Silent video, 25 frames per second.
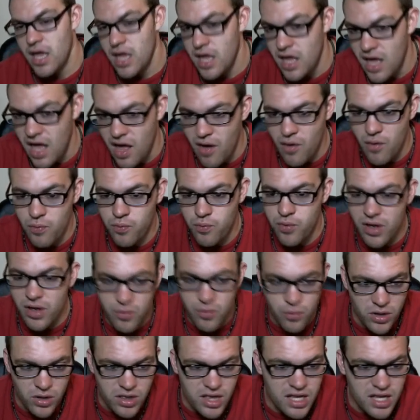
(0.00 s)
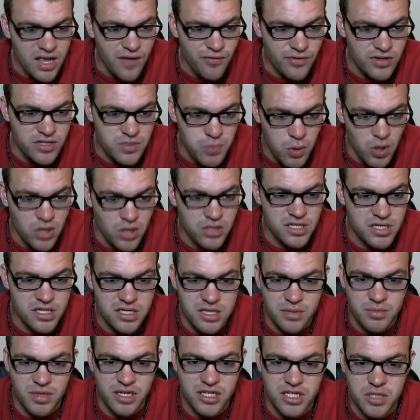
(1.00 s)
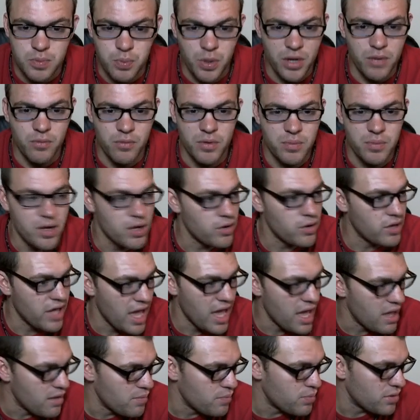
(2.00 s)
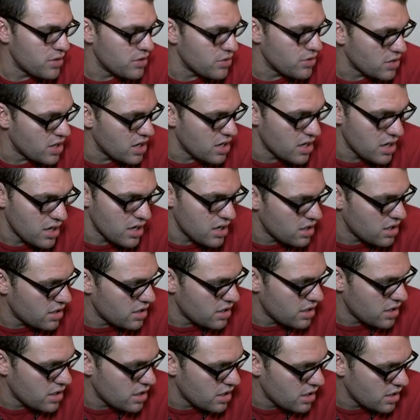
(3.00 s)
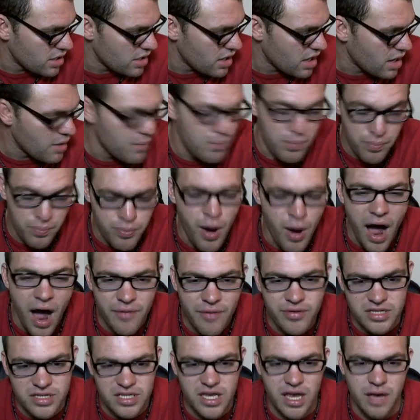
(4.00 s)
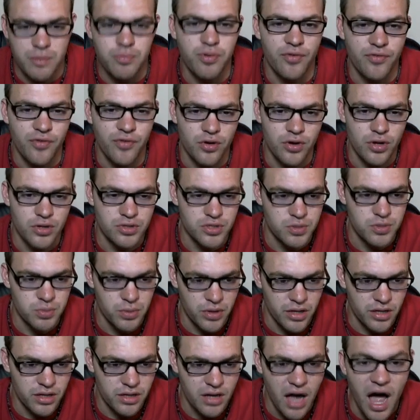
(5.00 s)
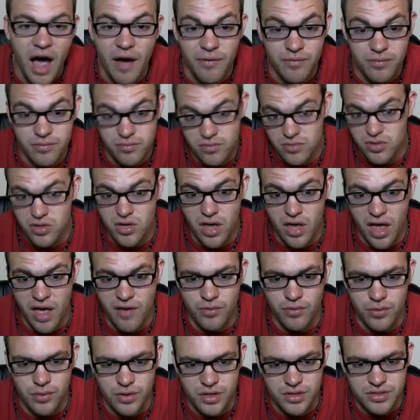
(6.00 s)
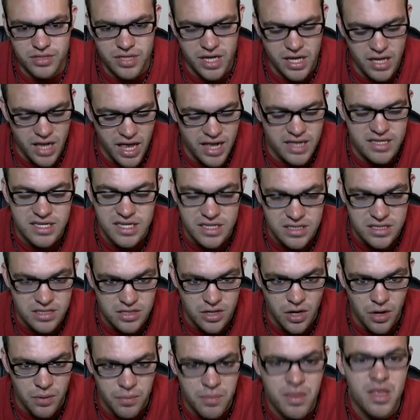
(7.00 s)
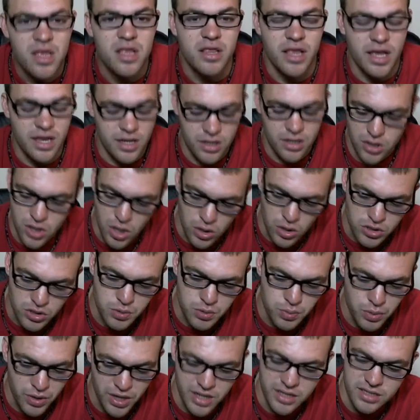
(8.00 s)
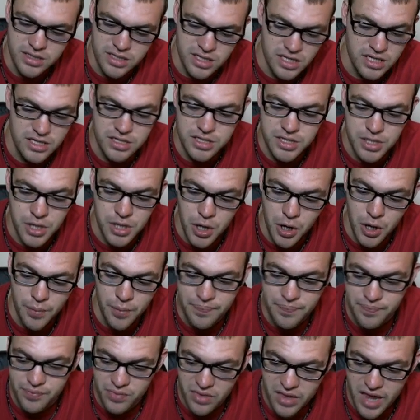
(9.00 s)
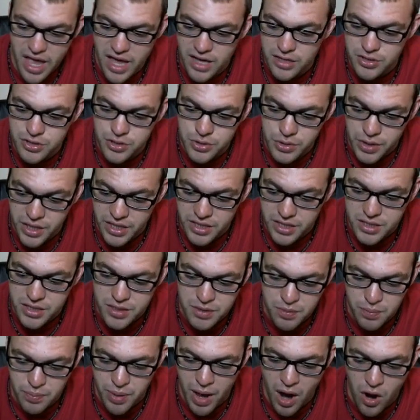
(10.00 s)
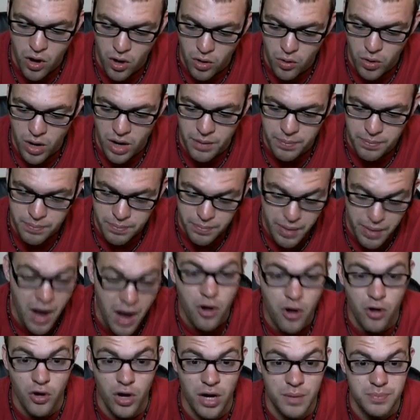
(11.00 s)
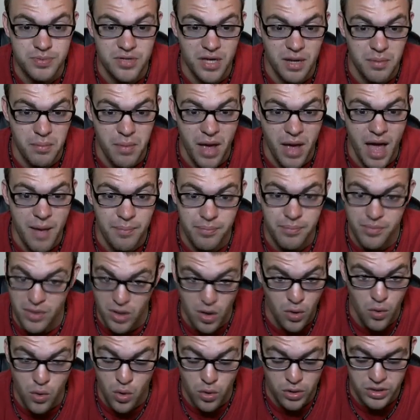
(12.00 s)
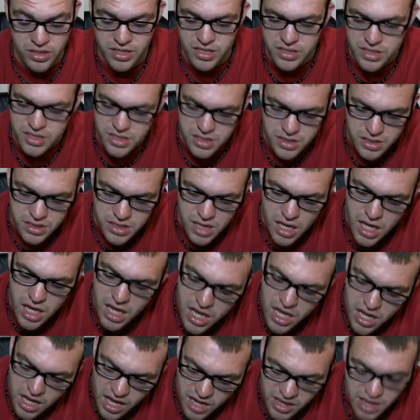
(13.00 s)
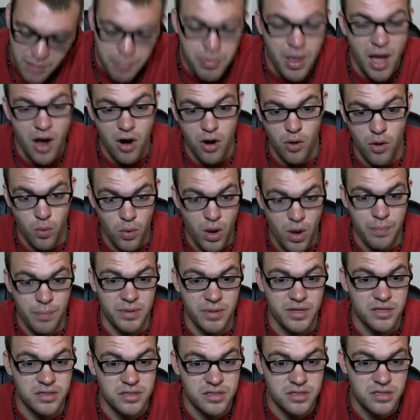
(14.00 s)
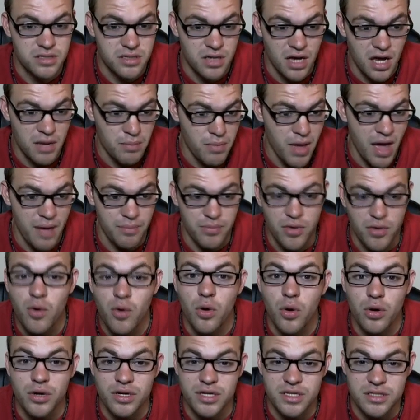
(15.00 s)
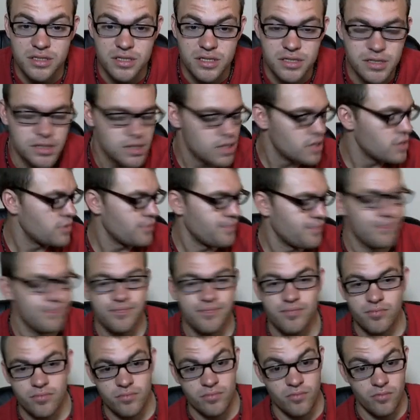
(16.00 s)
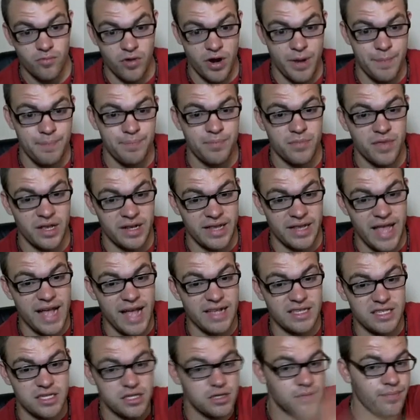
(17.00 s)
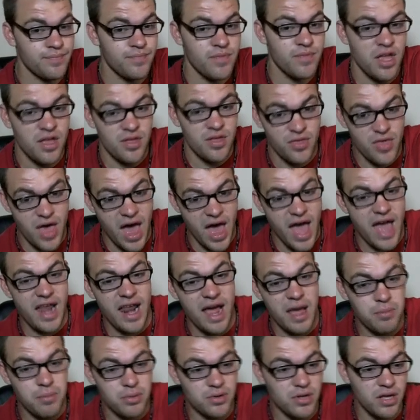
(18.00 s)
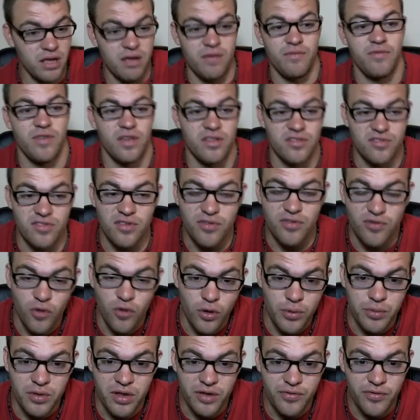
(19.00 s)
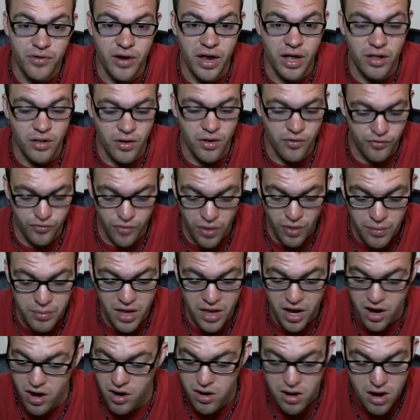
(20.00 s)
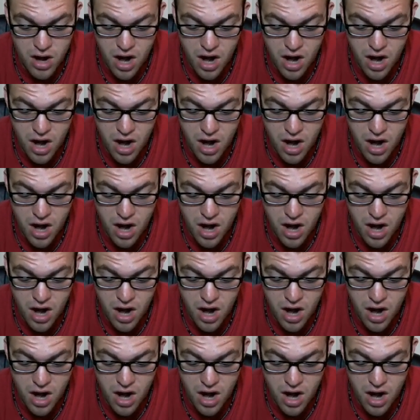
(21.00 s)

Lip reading: with the different spawn system, like, sprint would be okay, but you're gonna, obviously I'd prefer no sprint. Everyone knows that. And D-scope. Like, no sprint, D-scope, nade tricks, power-ups on map, no ordinances, and then power weapons on map, no ordinances. Right? That, I believe, is the formula for Halo. From there,